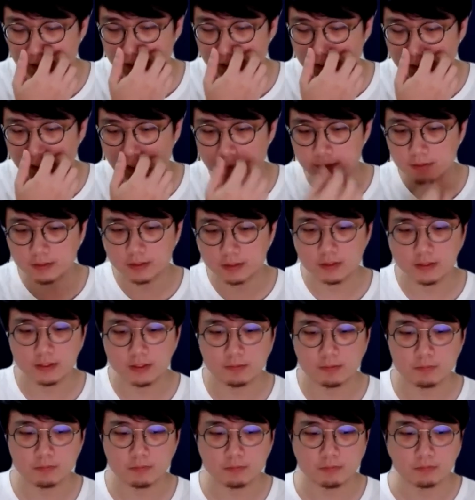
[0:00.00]

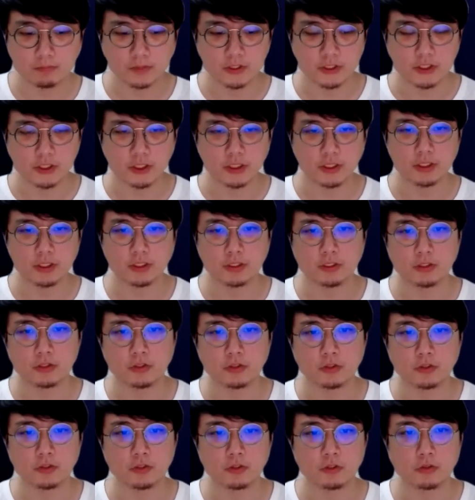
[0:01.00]
getting mature
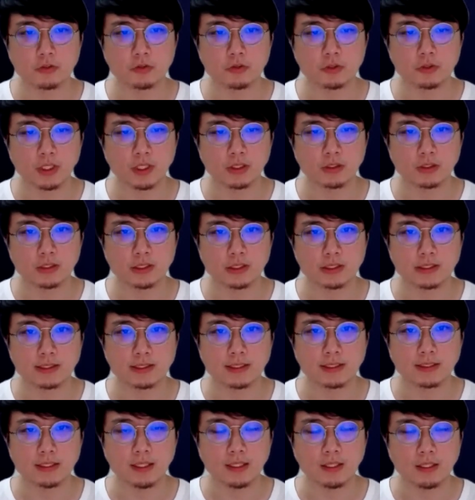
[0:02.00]
to
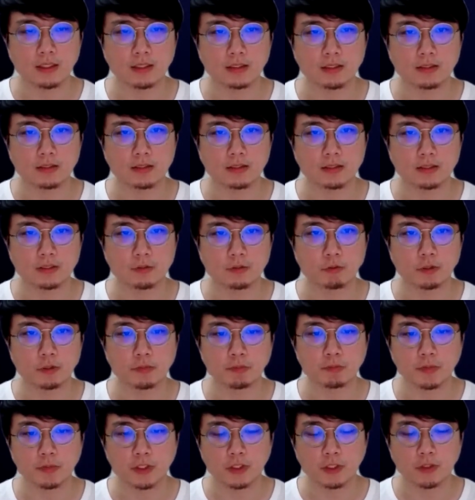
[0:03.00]
understand the
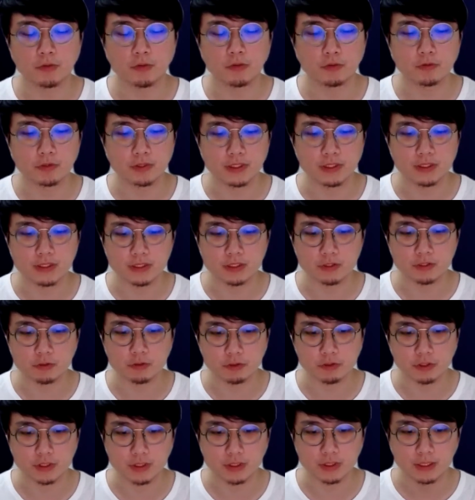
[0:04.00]
crypto
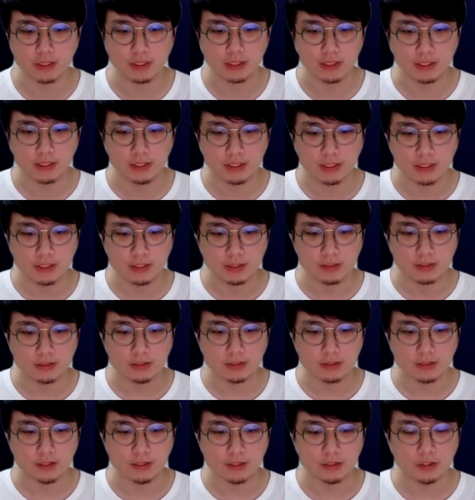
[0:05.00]
industry.
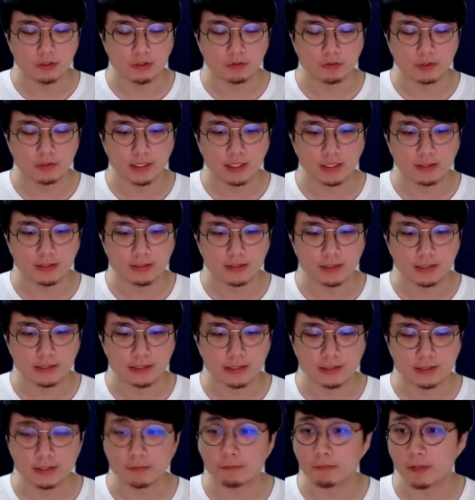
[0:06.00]
They know that
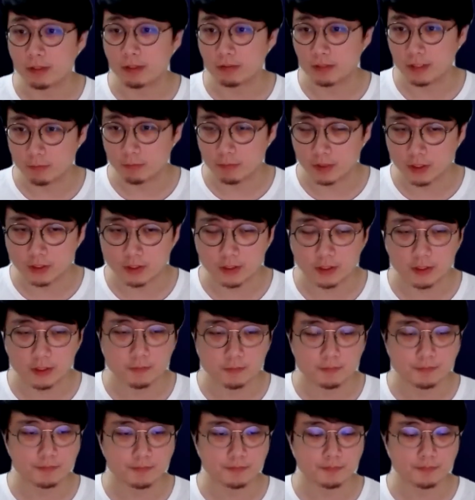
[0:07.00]
it's a volatile market.